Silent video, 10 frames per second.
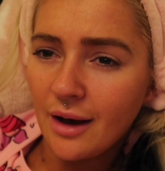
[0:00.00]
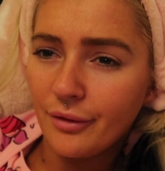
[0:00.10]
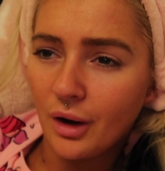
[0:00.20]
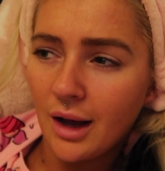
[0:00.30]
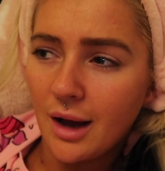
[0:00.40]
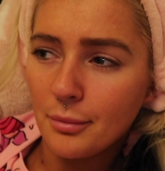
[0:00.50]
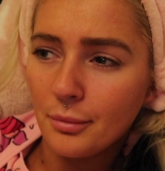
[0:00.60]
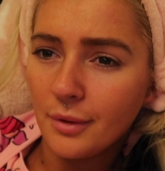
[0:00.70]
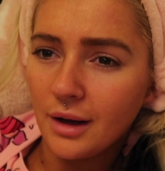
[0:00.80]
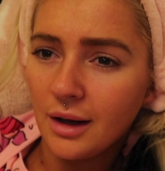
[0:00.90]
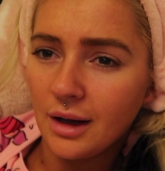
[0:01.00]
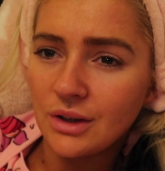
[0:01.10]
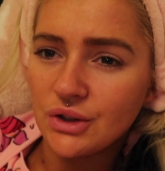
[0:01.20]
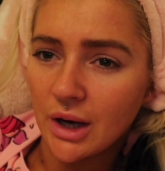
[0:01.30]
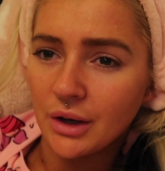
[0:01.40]
I feel like I'm
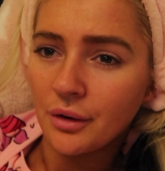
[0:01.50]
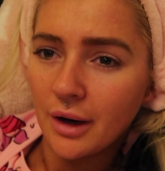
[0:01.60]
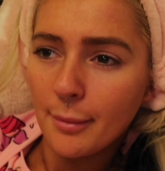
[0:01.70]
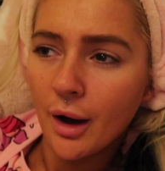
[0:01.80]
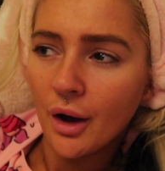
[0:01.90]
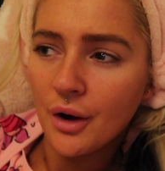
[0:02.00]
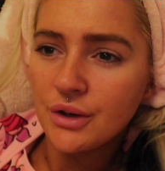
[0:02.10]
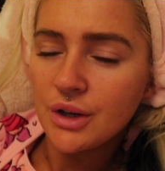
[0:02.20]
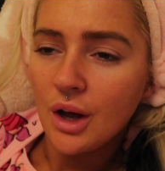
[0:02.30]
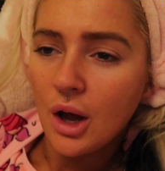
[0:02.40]
in January mode